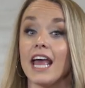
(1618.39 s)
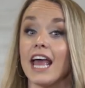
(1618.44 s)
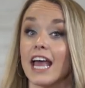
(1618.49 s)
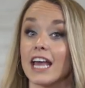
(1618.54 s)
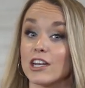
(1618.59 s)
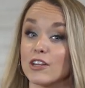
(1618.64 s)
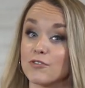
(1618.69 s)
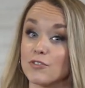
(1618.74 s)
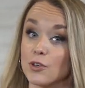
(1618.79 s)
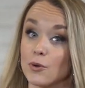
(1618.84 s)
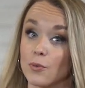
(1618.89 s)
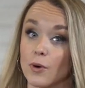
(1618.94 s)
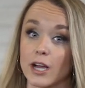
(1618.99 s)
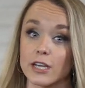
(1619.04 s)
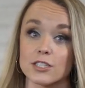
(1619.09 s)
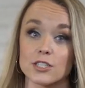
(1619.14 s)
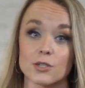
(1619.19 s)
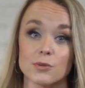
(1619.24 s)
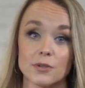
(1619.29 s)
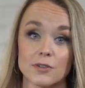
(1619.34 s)
And if you
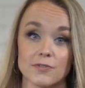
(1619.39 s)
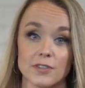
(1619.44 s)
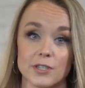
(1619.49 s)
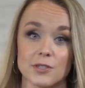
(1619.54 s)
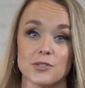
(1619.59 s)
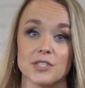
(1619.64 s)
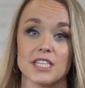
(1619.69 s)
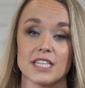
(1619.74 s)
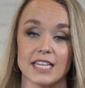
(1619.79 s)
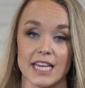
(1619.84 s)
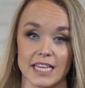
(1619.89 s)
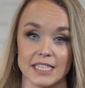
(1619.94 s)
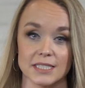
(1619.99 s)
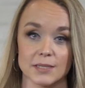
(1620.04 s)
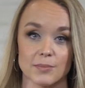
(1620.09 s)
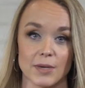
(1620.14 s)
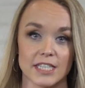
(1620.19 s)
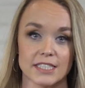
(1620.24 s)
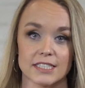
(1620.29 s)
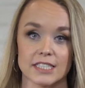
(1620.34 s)
want to review
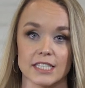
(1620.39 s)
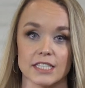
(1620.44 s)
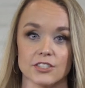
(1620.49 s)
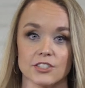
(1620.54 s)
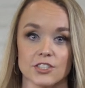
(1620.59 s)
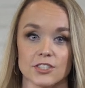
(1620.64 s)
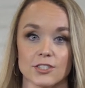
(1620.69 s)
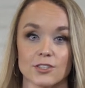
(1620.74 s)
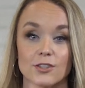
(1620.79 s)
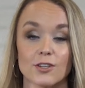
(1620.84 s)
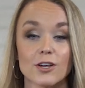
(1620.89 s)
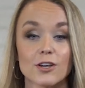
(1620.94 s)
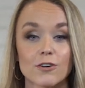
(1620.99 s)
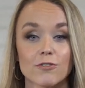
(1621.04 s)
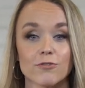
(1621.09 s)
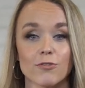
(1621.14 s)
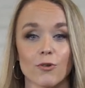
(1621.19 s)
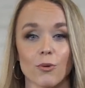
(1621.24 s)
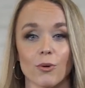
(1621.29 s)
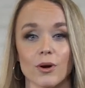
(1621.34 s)
today's message, look
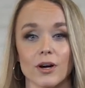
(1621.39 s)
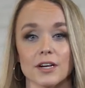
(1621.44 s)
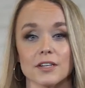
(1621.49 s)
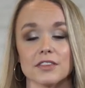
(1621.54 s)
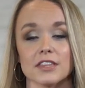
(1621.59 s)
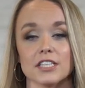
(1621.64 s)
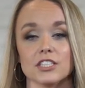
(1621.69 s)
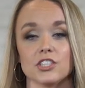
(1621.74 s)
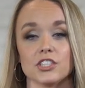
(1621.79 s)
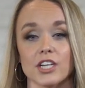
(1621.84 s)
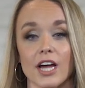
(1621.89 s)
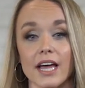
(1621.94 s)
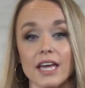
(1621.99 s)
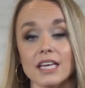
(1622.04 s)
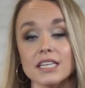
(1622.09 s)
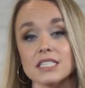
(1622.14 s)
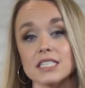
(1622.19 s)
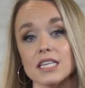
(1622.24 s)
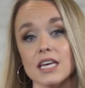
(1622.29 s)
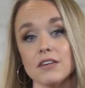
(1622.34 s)
for The
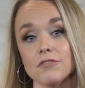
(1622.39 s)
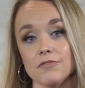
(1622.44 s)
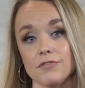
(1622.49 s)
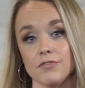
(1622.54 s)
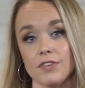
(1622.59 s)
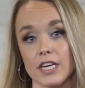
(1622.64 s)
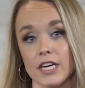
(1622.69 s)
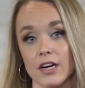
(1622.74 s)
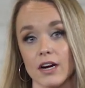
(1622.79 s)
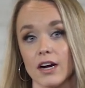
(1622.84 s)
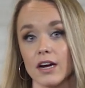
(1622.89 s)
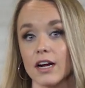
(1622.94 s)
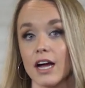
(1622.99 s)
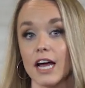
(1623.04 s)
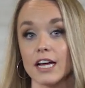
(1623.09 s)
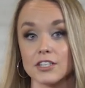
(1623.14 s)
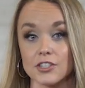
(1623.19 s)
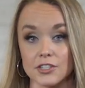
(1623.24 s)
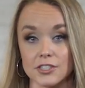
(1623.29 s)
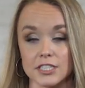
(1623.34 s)
Giant of Fear
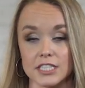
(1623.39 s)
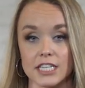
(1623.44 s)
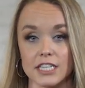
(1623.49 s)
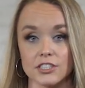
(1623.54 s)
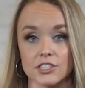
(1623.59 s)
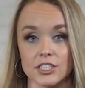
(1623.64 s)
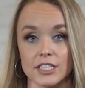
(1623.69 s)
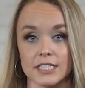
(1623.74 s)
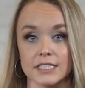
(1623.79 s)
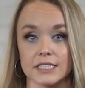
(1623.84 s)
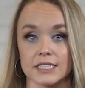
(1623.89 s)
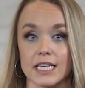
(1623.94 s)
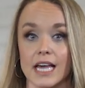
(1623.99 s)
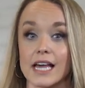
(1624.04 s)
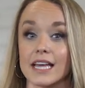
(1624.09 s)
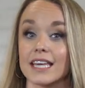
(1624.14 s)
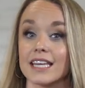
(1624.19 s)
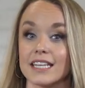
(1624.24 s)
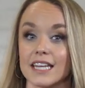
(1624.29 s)
under teachings at